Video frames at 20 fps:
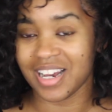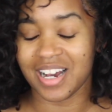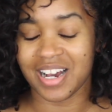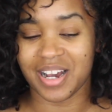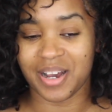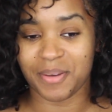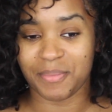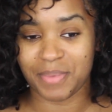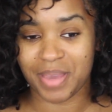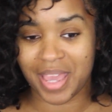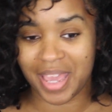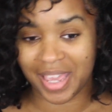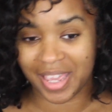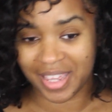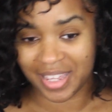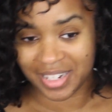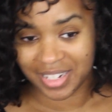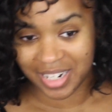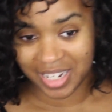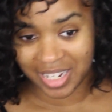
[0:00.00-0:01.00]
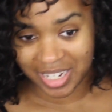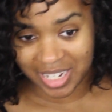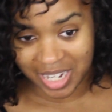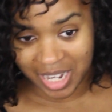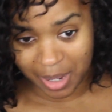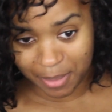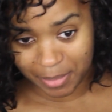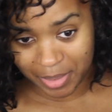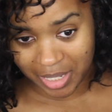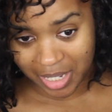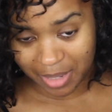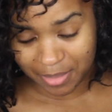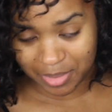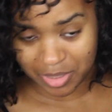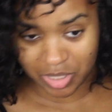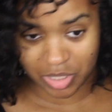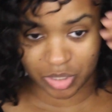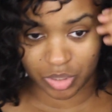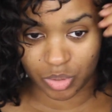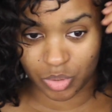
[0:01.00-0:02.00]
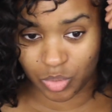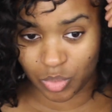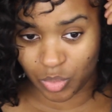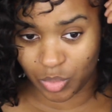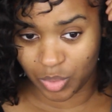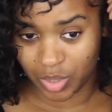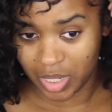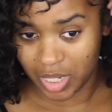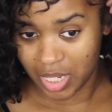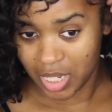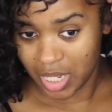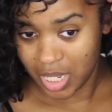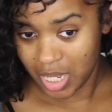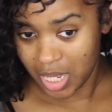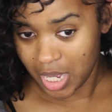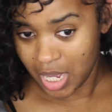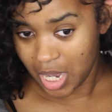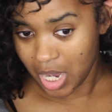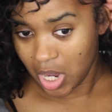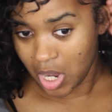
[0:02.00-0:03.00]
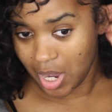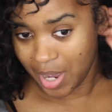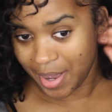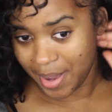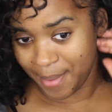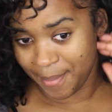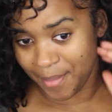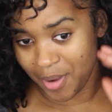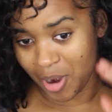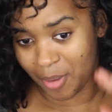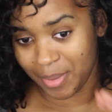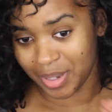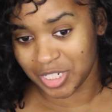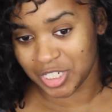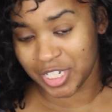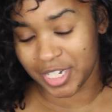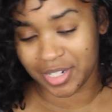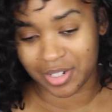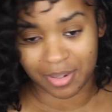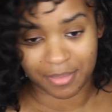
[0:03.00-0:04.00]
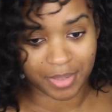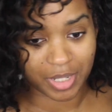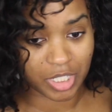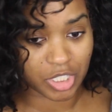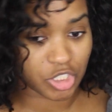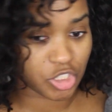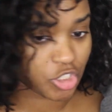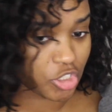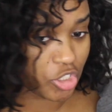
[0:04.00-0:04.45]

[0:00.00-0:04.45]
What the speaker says: And coming up soon, on my channel, I'm gonna